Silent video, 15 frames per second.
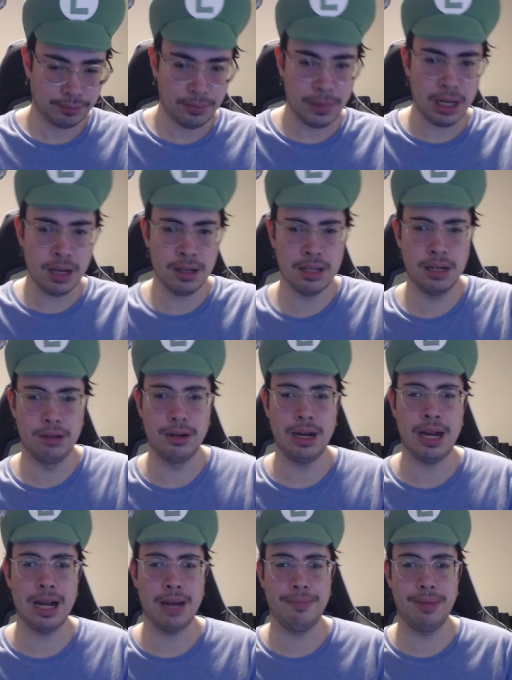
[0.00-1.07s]
so what
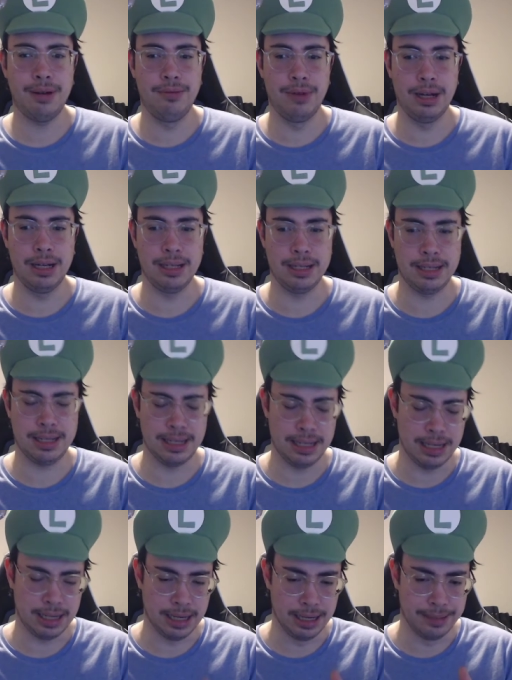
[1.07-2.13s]
happened was.
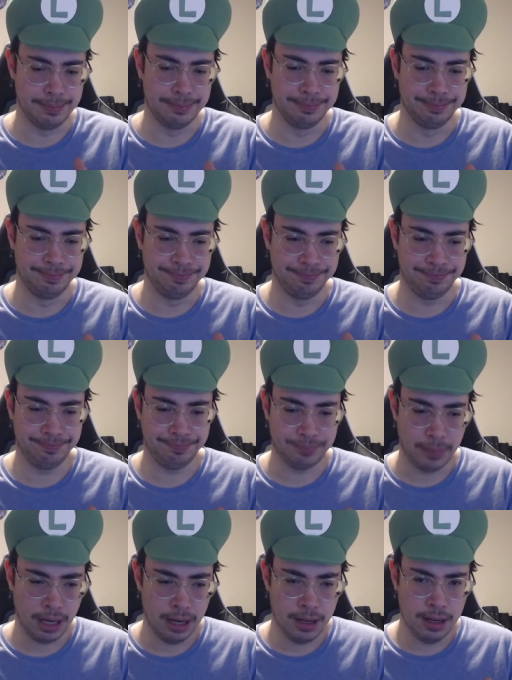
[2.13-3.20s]
Uh,
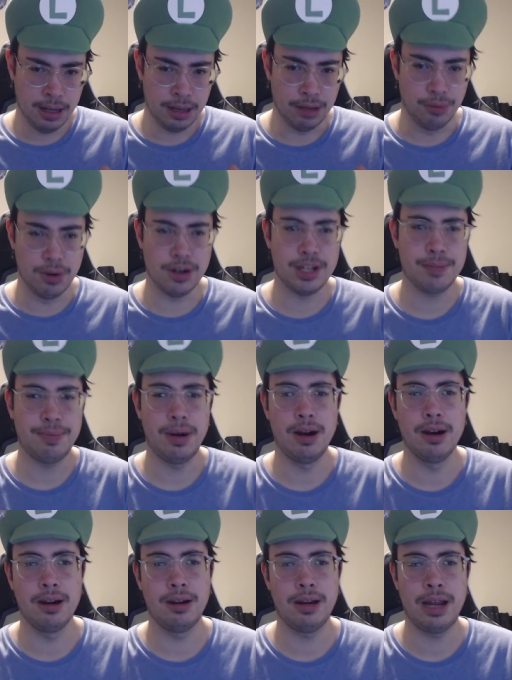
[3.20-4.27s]
the worst
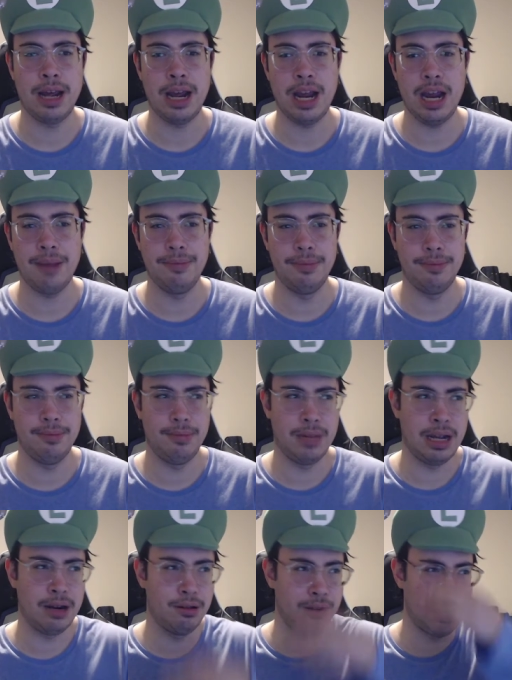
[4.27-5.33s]
part came
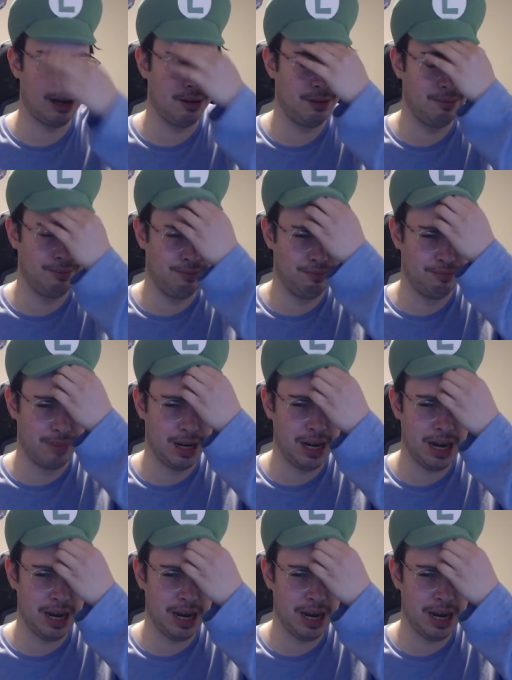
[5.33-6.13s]
at around Monday or